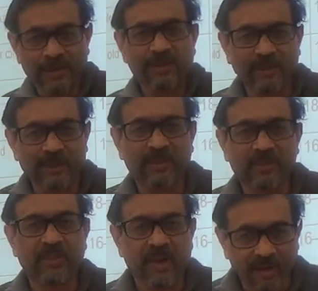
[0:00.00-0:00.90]

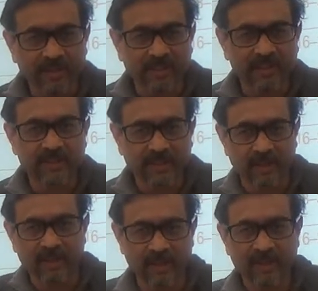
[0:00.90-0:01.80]
increased heart rate,
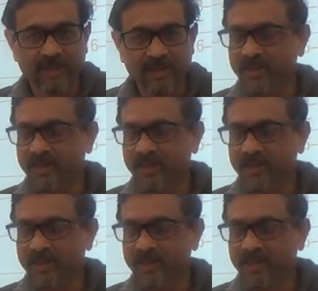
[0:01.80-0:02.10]
cardia.